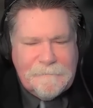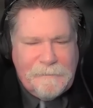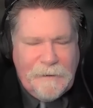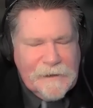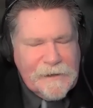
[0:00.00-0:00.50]

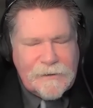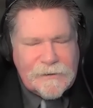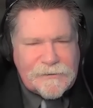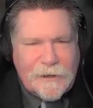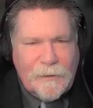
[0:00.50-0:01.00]
political
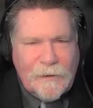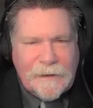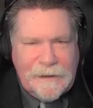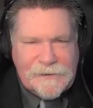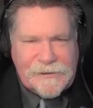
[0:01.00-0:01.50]
trouble
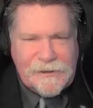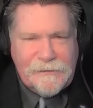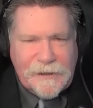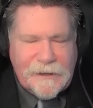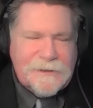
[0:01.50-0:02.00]
in
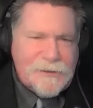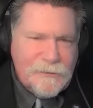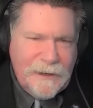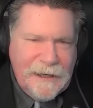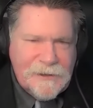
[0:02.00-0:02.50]
Syria
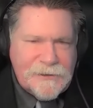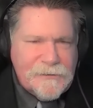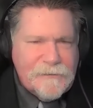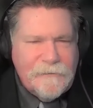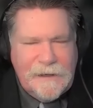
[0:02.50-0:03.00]
to
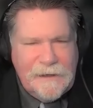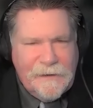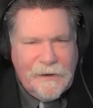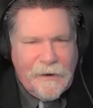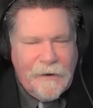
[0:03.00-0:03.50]
intervene
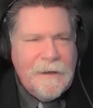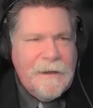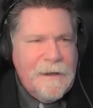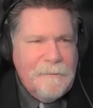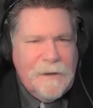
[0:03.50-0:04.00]
there.
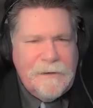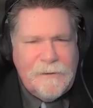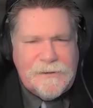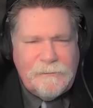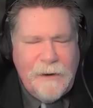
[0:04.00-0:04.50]
But it
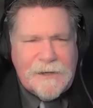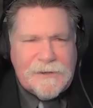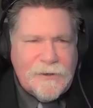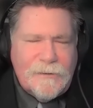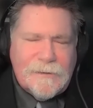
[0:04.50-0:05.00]
was
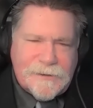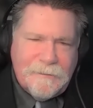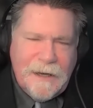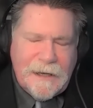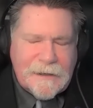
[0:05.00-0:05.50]
Iran's goal to
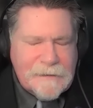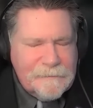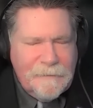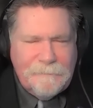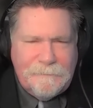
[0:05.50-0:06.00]
make
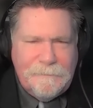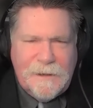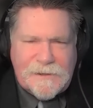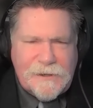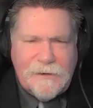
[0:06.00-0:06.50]

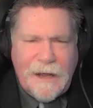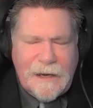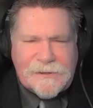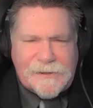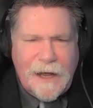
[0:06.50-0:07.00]
Bashir
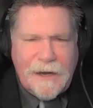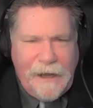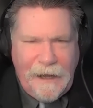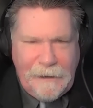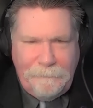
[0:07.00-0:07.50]
al-Assad
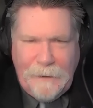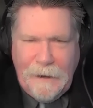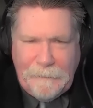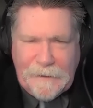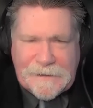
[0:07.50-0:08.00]
a
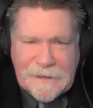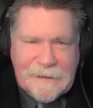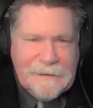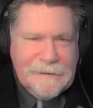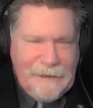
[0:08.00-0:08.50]
puppet
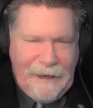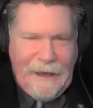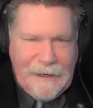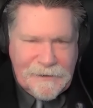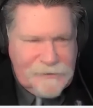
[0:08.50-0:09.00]

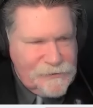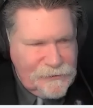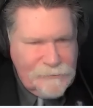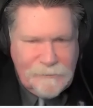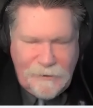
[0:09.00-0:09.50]
and
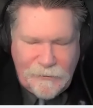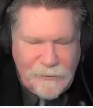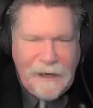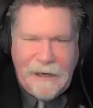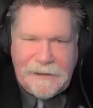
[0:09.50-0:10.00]
to
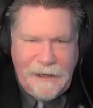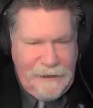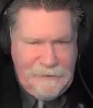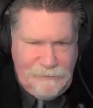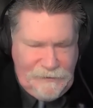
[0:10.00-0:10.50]
create
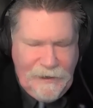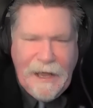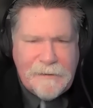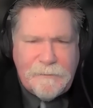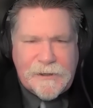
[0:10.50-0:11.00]
a
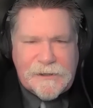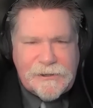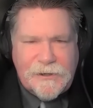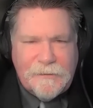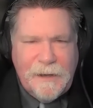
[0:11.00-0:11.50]
land bridge
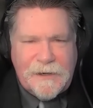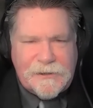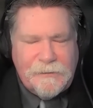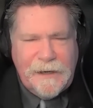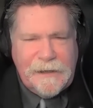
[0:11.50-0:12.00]
to the
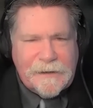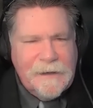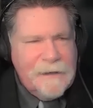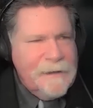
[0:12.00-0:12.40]
Mediterranean.